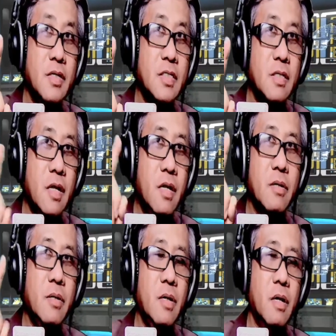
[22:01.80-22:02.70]
is
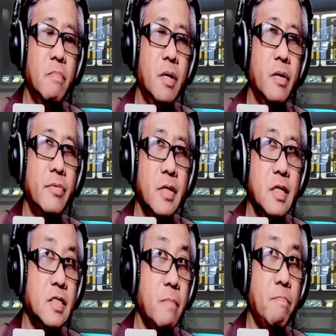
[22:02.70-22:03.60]
clear about the
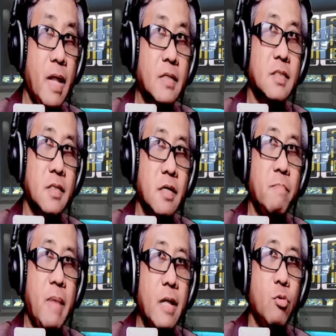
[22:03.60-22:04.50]
symplastic
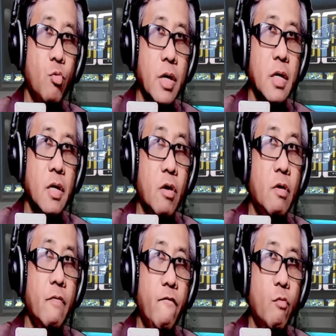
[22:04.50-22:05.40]
pathway
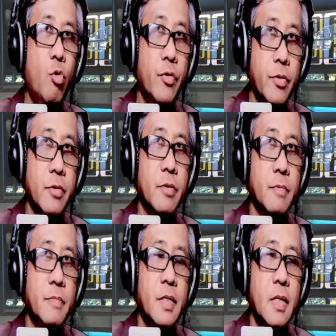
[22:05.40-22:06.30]
of water.
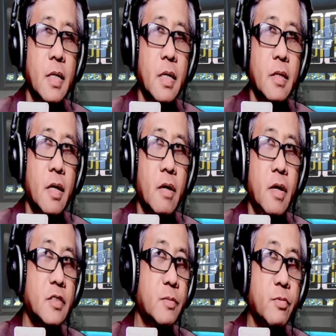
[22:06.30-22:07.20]
Now
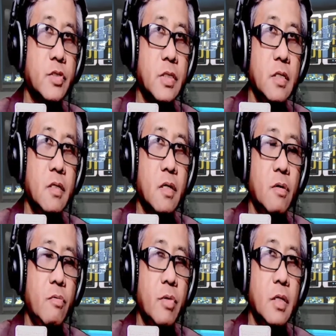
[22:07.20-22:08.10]
let's proceed
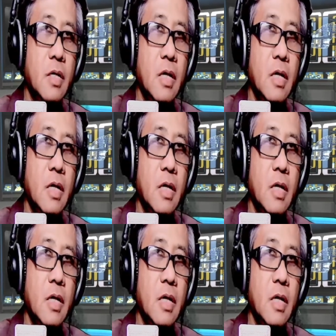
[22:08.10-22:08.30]
now with the